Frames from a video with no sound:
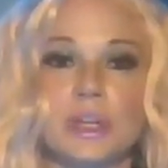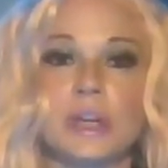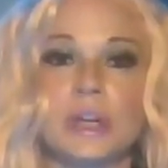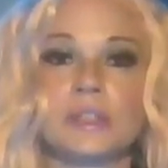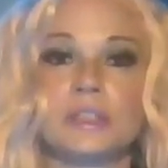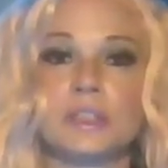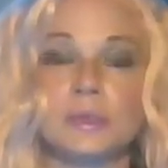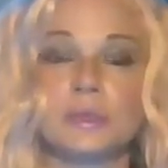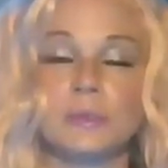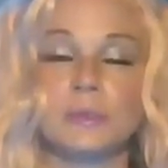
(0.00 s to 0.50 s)

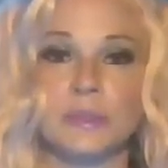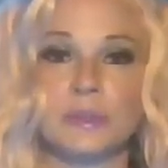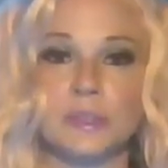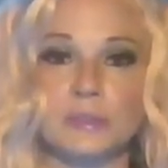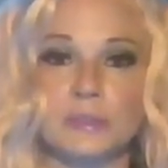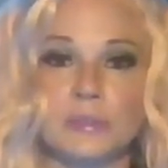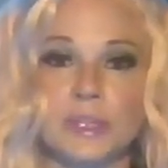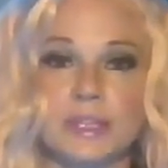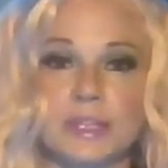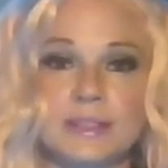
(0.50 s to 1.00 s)
touch you
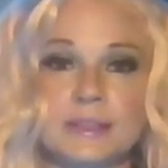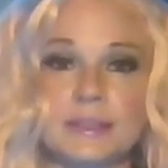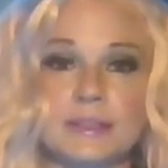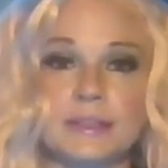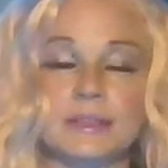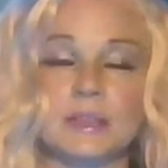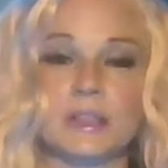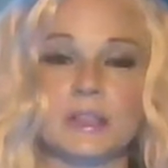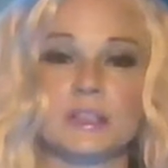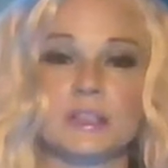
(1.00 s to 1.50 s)
with their
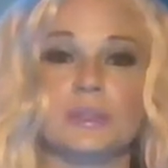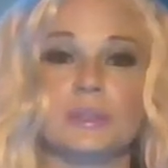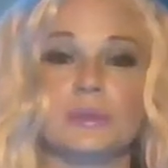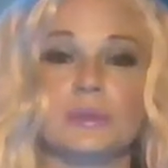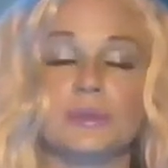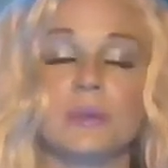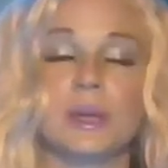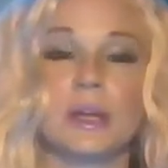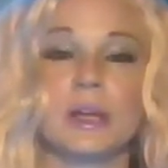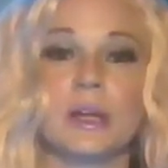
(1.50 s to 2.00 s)
blessing,
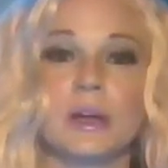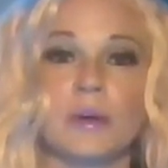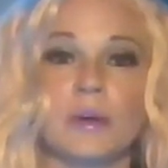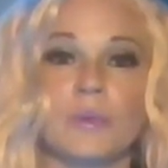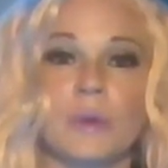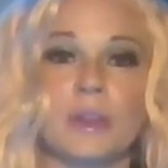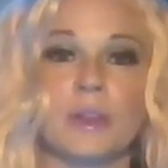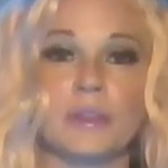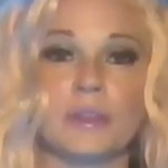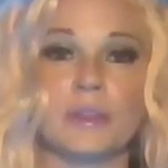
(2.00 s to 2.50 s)
touch you
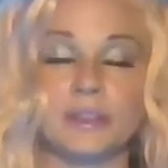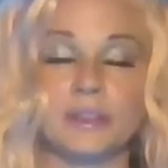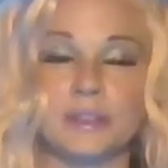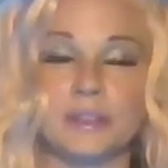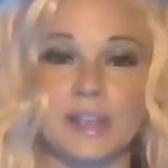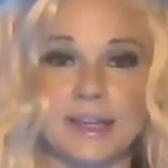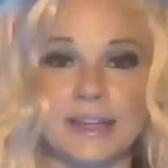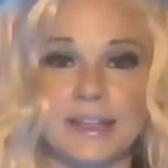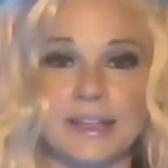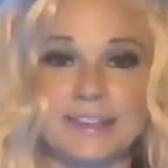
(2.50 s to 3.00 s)
with
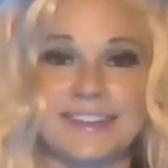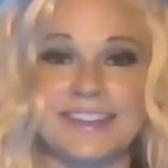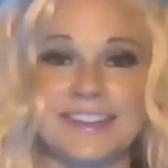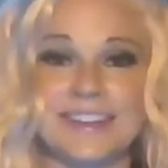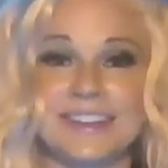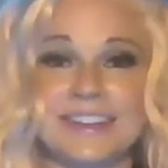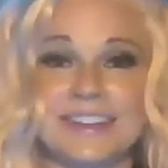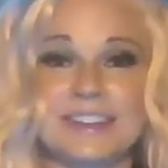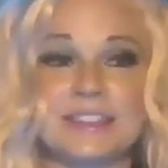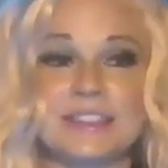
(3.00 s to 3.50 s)
their light,
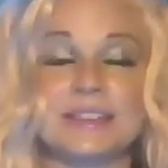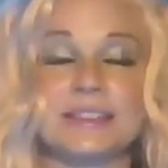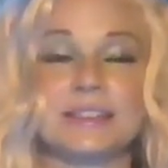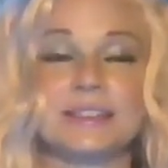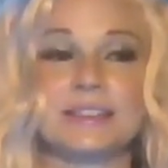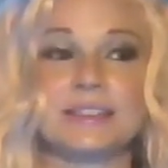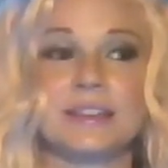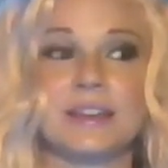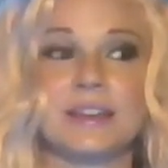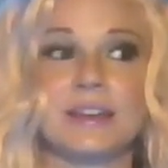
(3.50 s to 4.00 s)

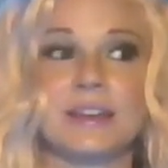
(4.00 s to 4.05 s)
and